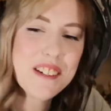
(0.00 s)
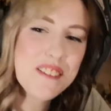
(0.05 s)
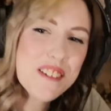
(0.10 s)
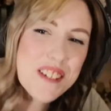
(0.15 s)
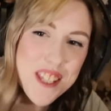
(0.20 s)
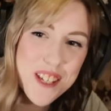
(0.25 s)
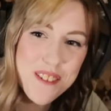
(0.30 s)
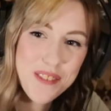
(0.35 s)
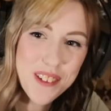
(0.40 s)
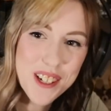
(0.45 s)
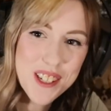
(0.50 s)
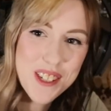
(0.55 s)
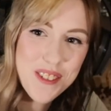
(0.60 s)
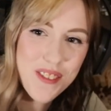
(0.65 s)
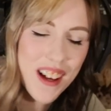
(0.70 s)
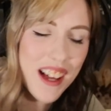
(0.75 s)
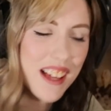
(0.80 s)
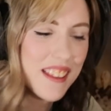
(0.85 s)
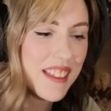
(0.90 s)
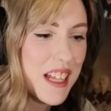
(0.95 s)
he was the first
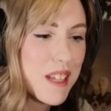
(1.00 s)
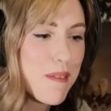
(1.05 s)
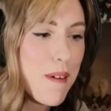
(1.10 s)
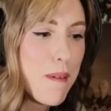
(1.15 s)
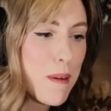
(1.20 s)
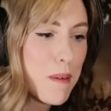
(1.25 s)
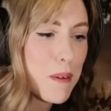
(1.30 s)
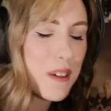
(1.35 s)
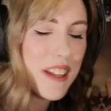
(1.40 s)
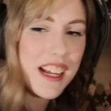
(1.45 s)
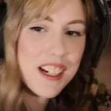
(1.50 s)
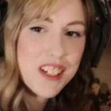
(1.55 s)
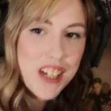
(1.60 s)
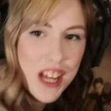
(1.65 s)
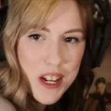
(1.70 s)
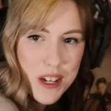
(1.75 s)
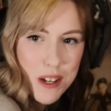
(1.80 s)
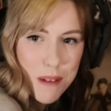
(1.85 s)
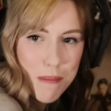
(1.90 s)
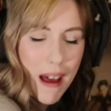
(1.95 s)
one. That's why people were like,
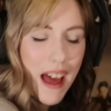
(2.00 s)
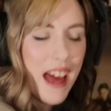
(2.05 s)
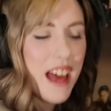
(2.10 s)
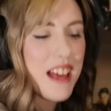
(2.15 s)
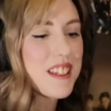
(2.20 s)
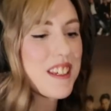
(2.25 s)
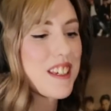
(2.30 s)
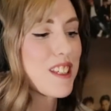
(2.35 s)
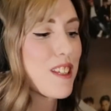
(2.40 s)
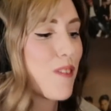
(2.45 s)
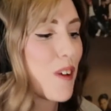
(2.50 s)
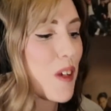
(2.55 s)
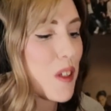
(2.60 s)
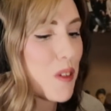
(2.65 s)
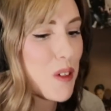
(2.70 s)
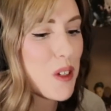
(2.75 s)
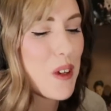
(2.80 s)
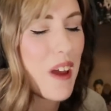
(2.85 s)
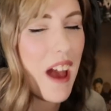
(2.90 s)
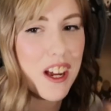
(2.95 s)
Chen's your bias. He's the first
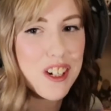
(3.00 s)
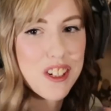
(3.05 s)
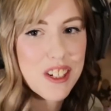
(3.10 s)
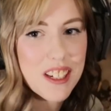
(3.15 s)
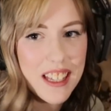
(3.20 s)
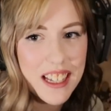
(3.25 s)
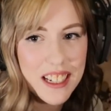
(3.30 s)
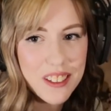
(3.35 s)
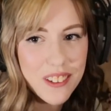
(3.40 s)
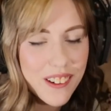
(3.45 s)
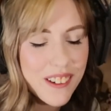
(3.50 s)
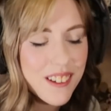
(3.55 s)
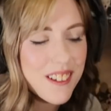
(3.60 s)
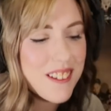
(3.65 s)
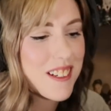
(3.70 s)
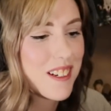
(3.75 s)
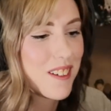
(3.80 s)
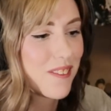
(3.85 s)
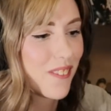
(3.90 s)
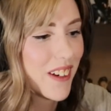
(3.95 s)
one you actually like
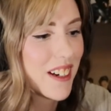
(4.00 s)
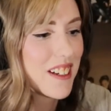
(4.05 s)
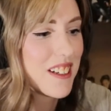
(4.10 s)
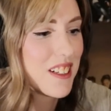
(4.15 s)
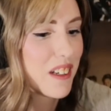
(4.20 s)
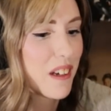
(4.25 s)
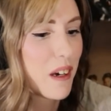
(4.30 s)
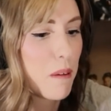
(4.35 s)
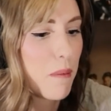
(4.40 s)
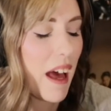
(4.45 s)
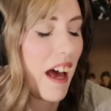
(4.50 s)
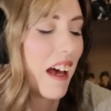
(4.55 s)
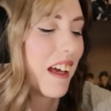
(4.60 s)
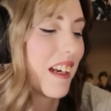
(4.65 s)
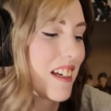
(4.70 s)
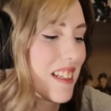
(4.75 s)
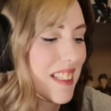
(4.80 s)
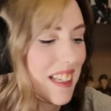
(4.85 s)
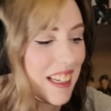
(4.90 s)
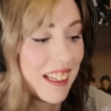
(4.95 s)
noticed and wanted to know about. And
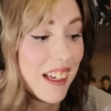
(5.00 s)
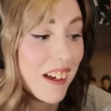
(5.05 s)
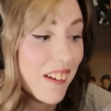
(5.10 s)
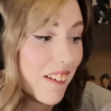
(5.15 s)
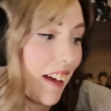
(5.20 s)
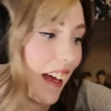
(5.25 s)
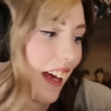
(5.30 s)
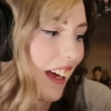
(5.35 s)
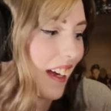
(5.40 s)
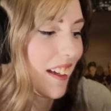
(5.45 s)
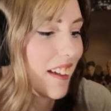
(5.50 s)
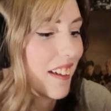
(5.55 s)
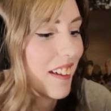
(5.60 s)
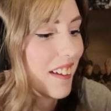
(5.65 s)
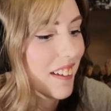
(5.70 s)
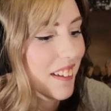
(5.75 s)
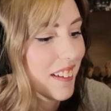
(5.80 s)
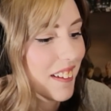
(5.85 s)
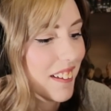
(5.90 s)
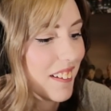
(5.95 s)
I was like, okay.
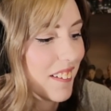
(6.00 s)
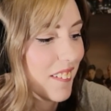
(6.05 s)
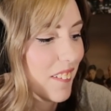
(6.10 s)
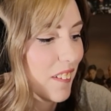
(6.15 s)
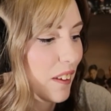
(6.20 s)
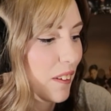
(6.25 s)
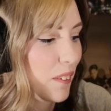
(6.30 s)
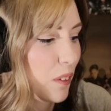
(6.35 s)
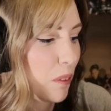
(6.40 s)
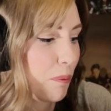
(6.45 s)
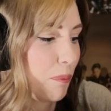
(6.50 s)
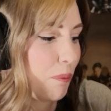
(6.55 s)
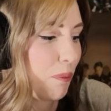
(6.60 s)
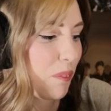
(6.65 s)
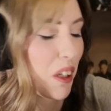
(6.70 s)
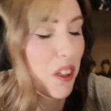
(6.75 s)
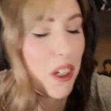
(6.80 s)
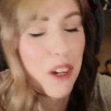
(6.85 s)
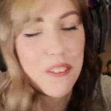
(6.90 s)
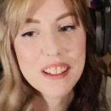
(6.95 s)

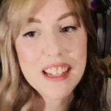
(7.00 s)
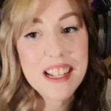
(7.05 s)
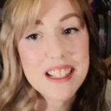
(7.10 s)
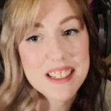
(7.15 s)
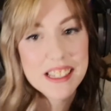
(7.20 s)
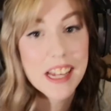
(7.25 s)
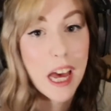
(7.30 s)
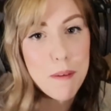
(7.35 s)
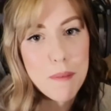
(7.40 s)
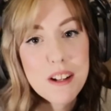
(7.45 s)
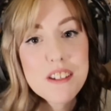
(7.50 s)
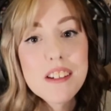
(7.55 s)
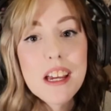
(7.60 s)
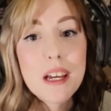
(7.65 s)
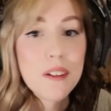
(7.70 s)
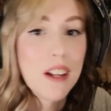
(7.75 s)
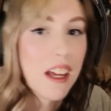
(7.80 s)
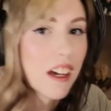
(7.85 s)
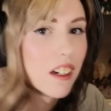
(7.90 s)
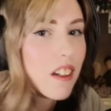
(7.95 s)
Not realizing how much I
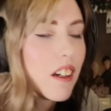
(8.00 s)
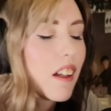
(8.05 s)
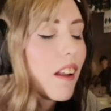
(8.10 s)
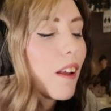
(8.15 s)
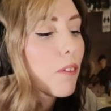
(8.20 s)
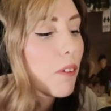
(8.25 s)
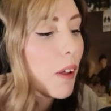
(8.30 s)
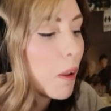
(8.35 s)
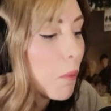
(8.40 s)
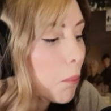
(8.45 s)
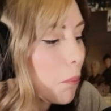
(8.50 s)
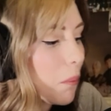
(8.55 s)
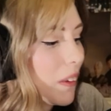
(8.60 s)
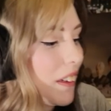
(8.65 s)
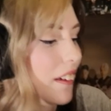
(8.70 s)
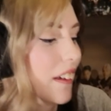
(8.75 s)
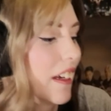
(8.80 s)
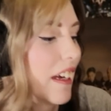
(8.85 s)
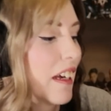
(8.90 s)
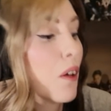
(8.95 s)
would actually love him
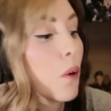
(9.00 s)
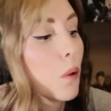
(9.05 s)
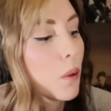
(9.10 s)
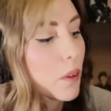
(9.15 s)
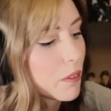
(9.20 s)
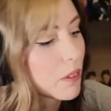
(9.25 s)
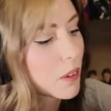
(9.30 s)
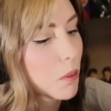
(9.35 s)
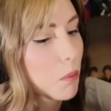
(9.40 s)
and all of